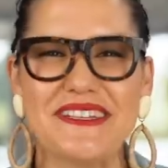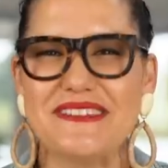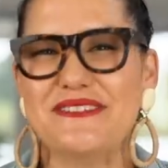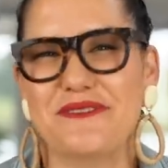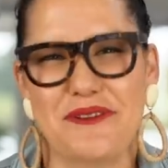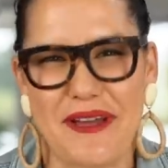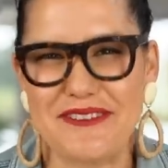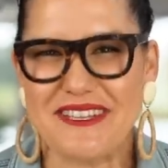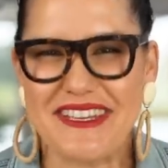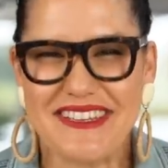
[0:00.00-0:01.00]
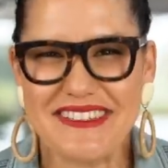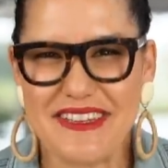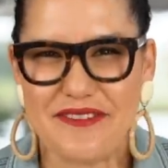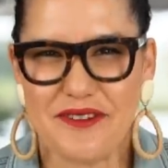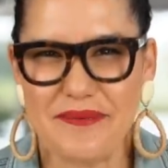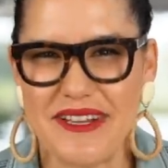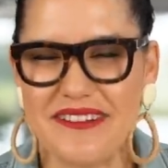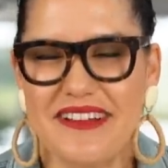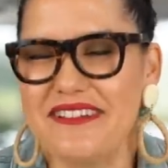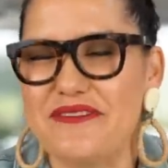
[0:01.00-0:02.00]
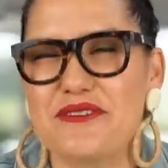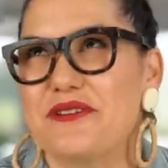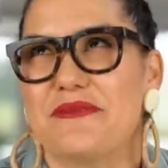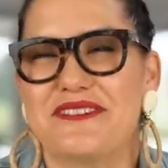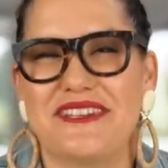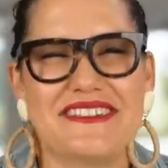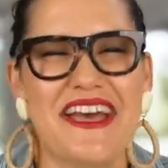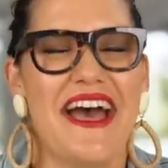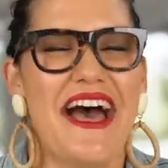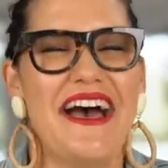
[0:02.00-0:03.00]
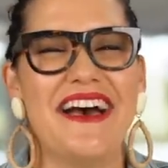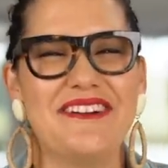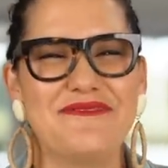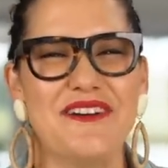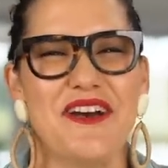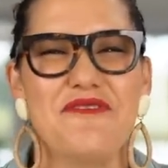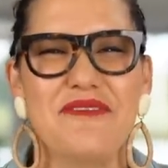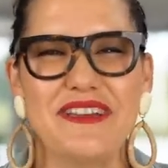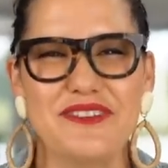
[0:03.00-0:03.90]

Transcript: let's talk about cheese here for a minute. I love talking about cheese. Um, we're